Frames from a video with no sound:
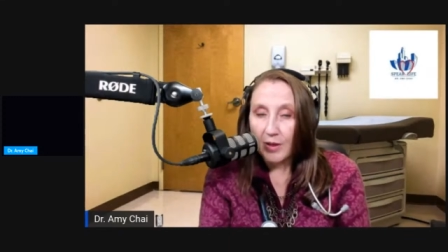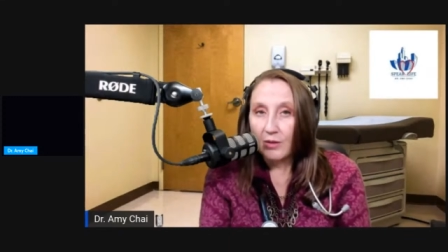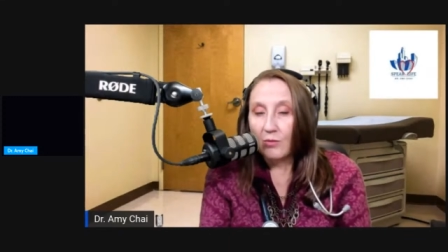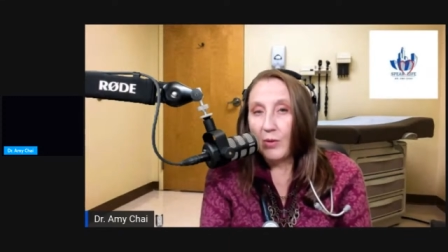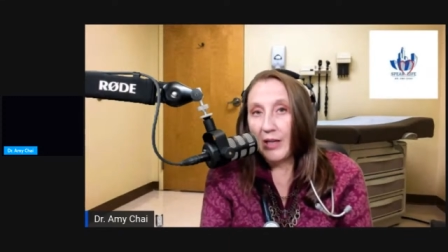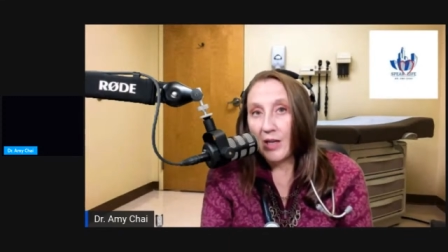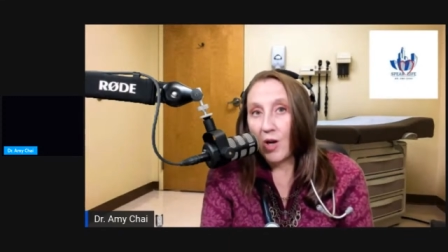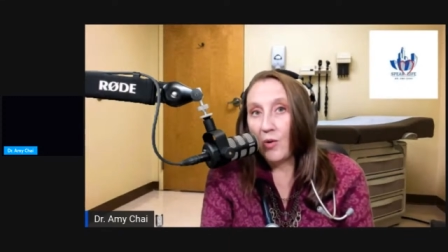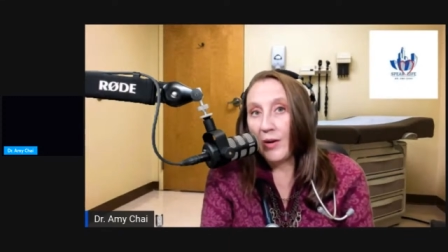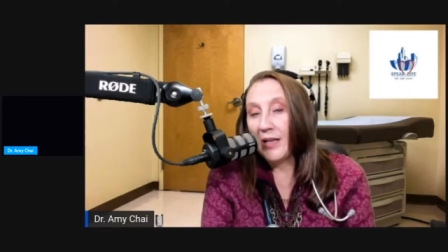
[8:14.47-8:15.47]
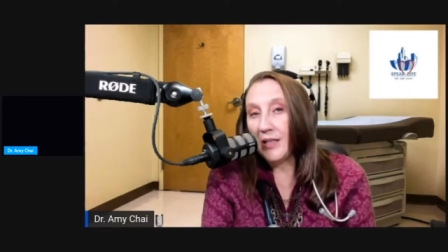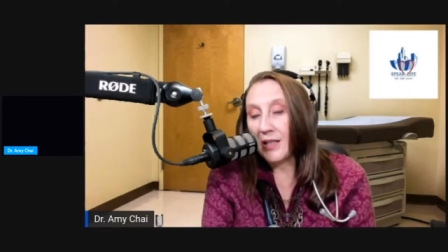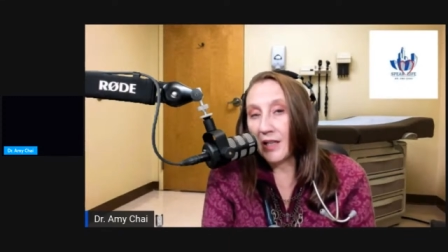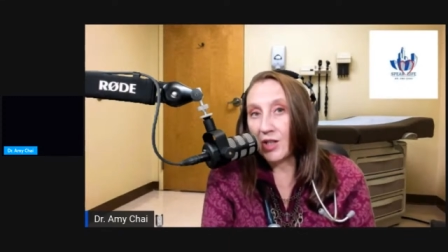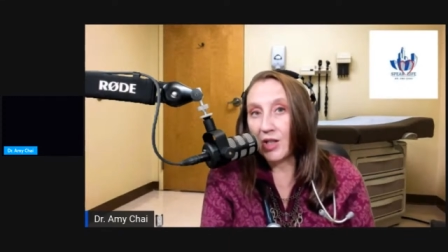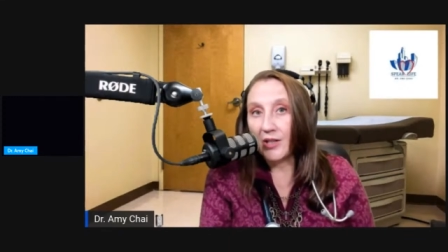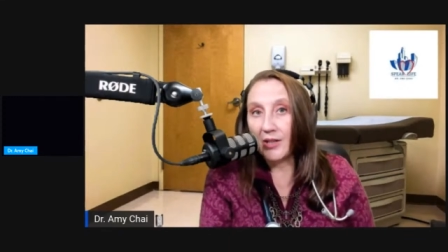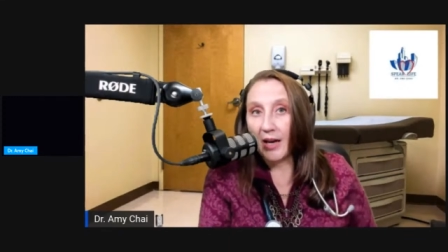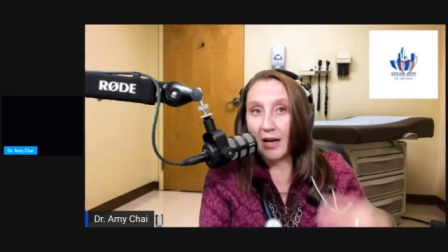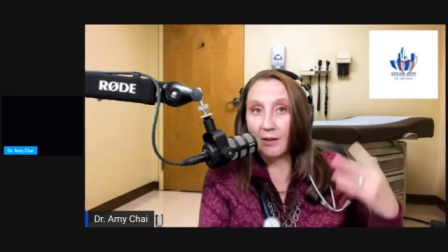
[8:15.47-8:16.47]
We know in addiction
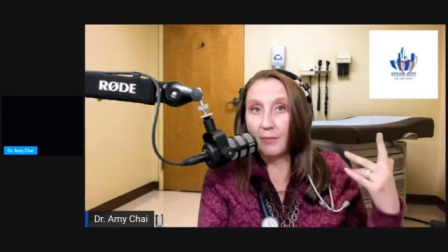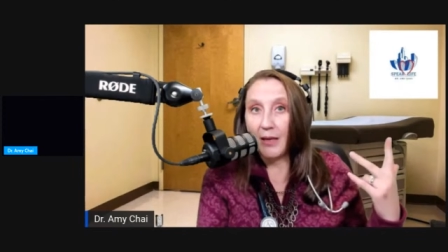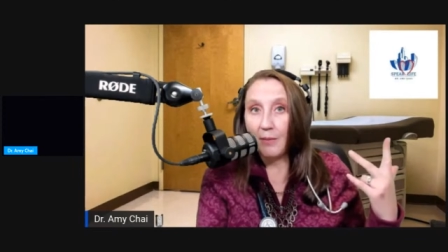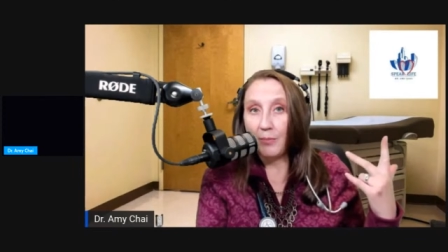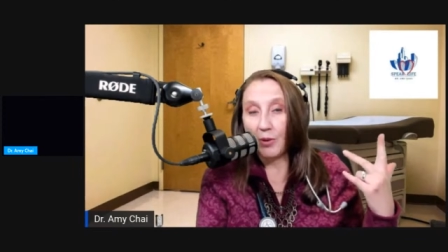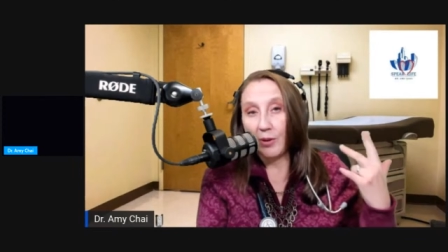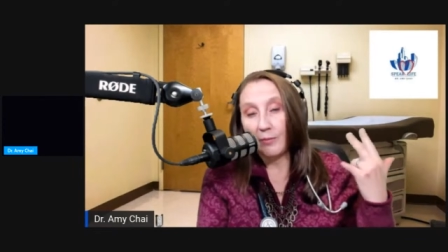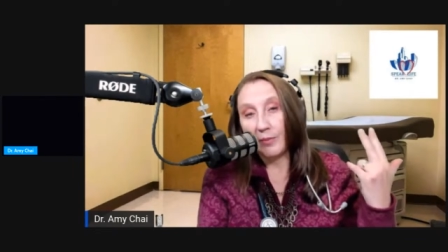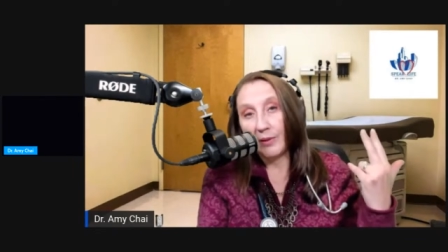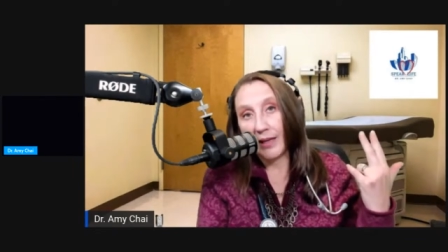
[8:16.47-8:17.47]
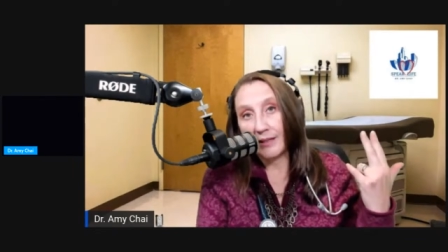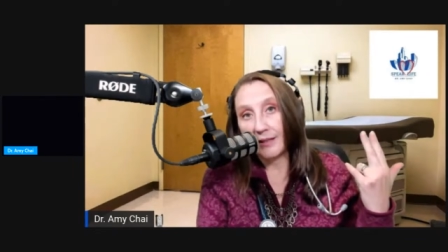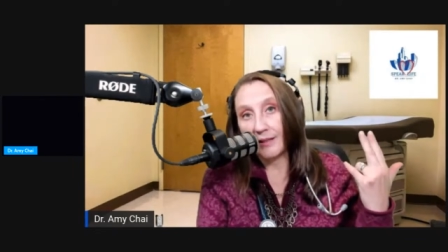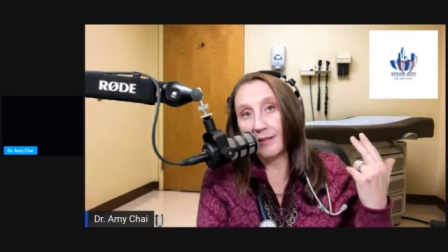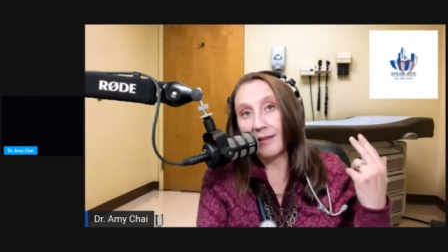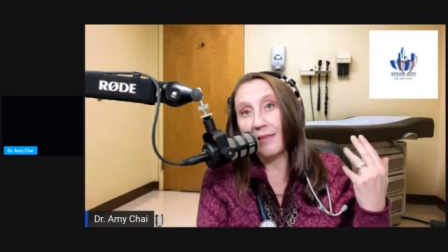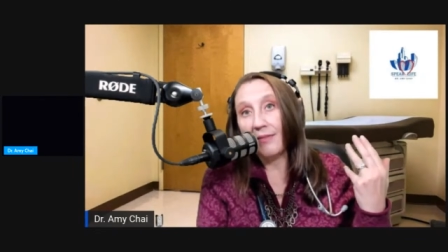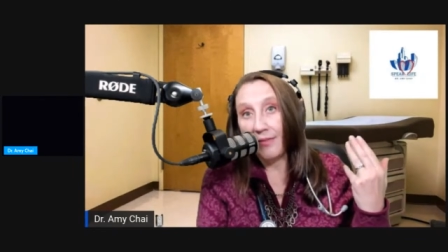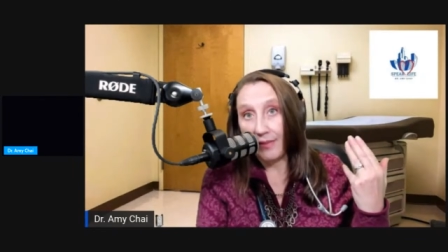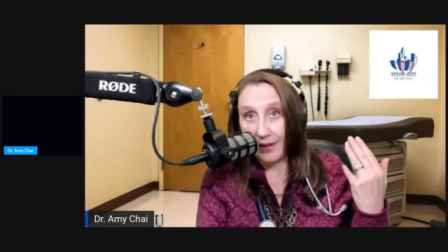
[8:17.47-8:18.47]
that people, places, and
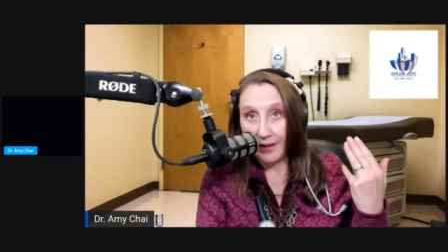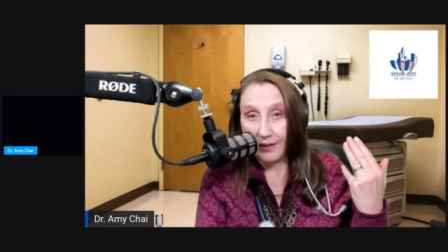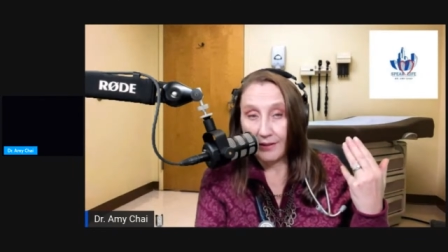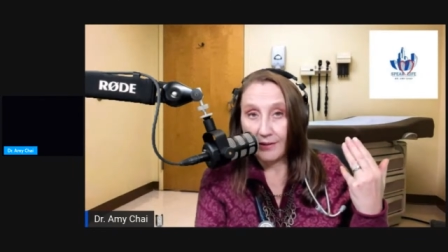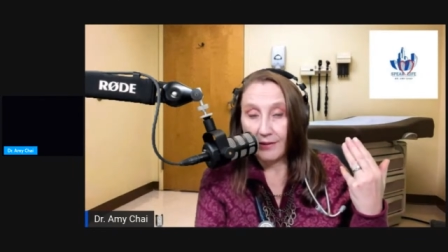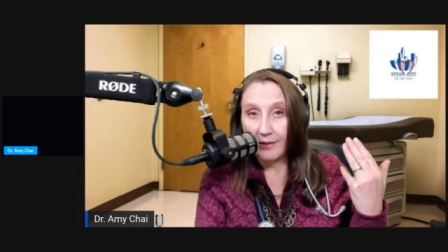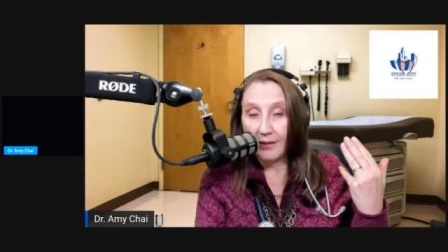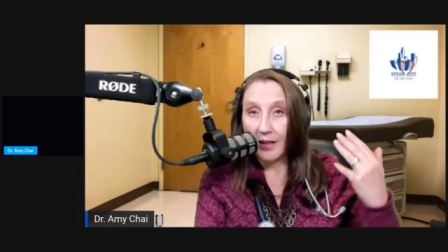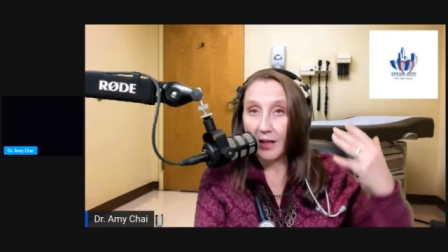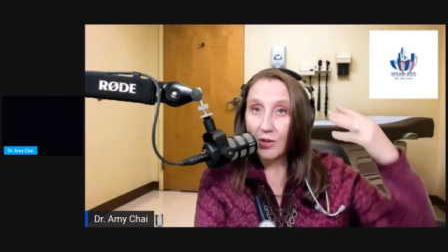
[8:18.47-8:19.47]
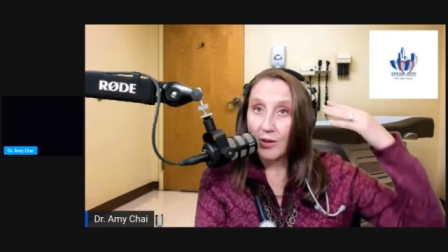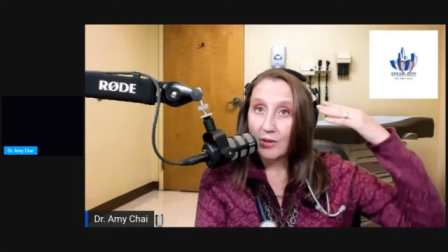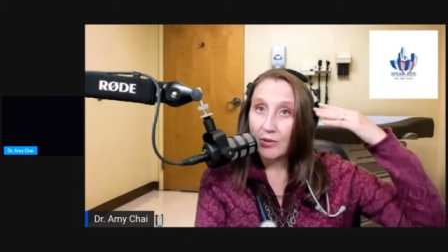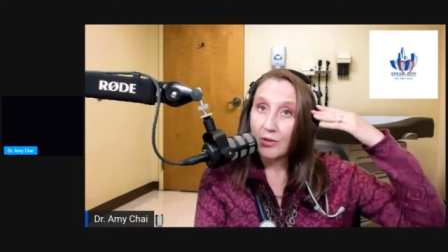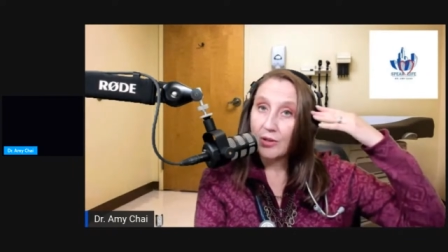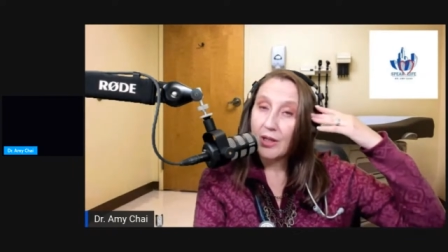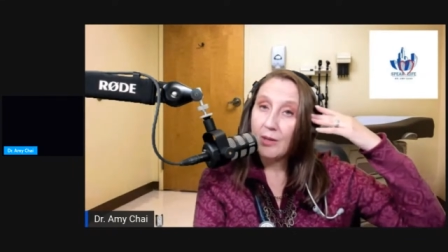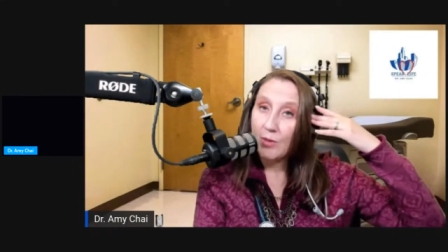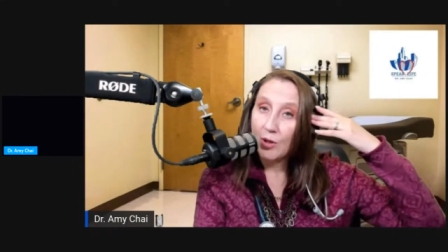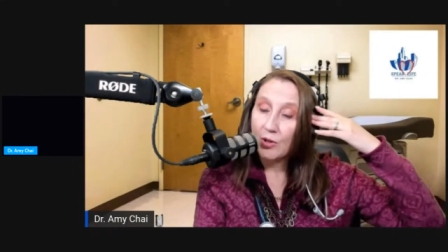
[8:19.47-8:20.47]
things can trigger certain
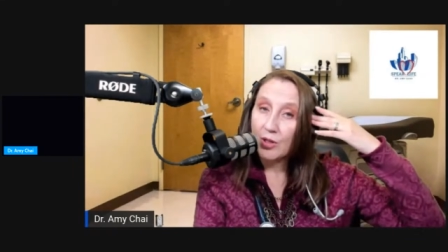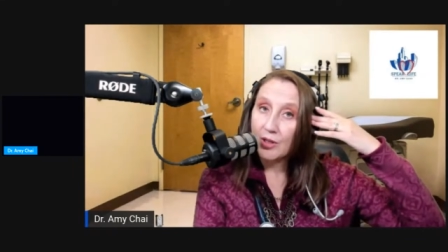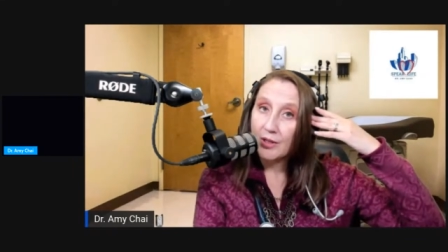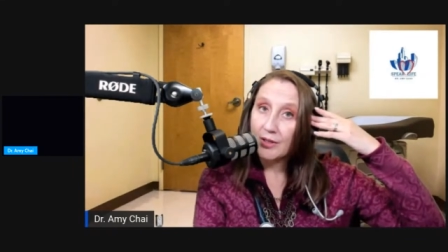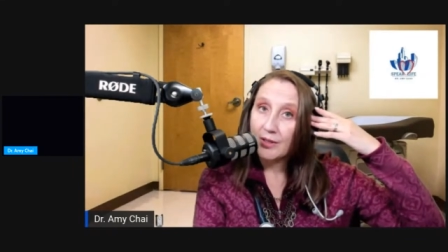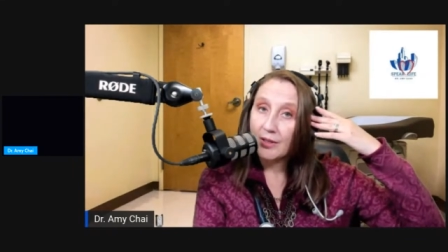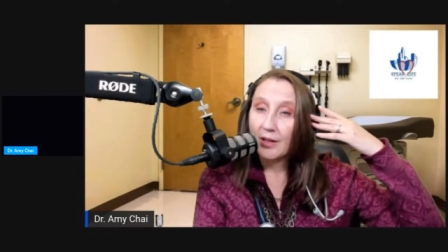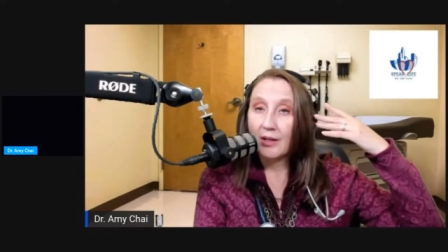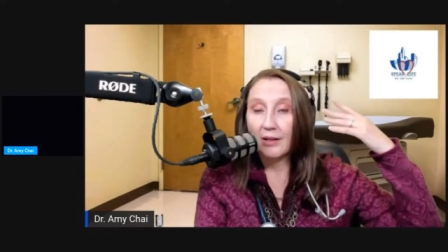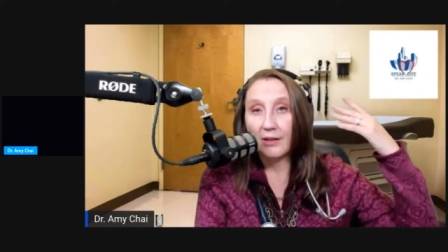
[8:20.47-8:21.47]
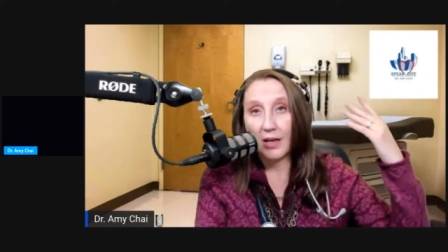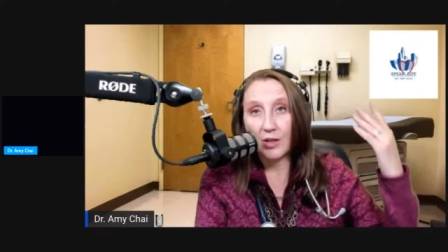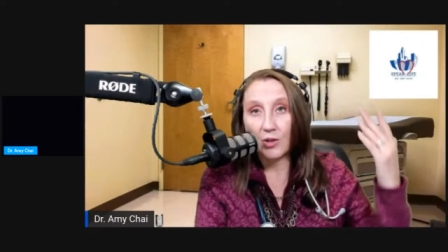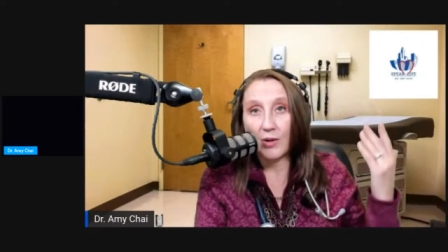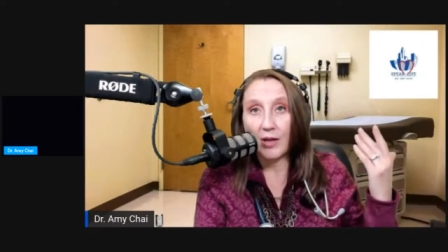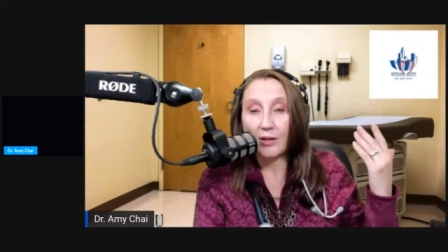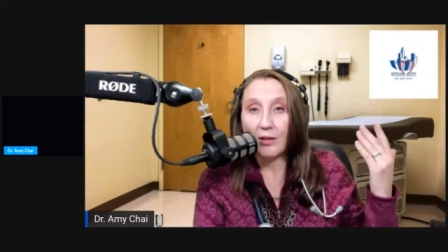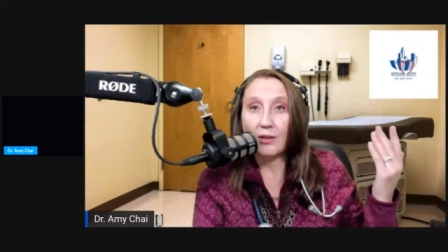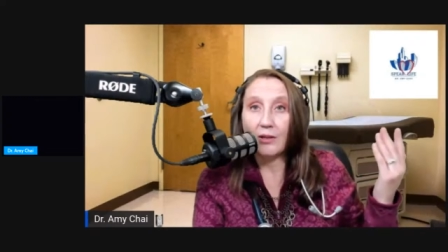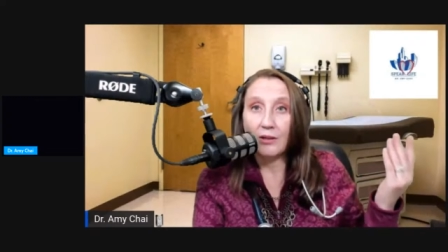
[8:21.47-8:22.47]
emotions that
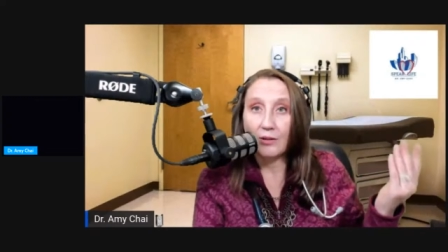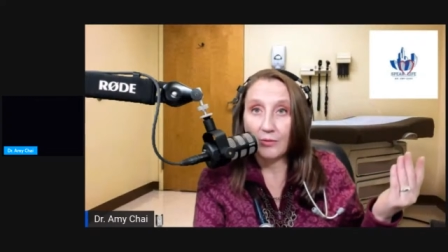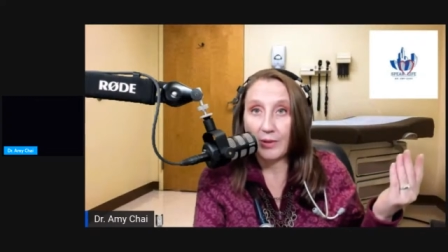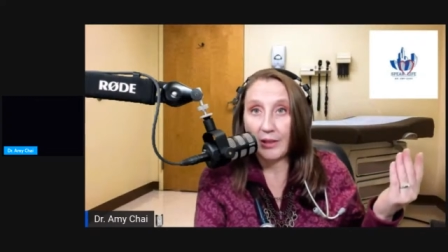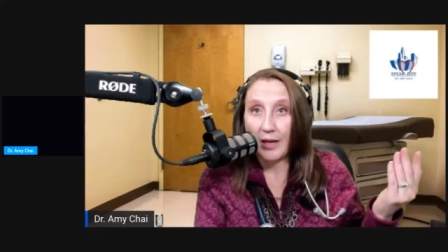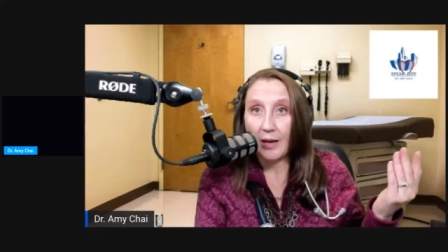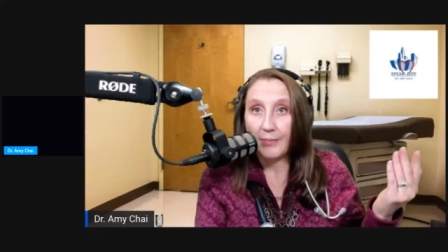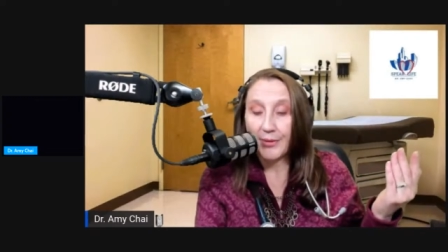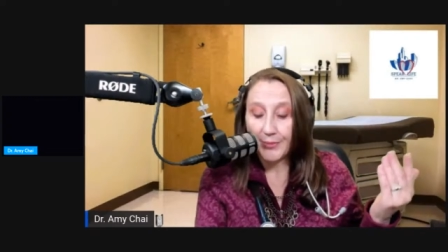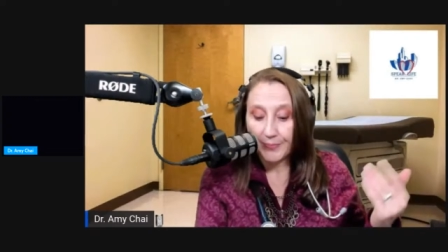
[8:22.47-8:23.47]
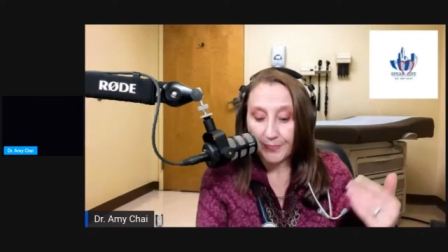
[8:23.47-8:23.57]
trigger relapse.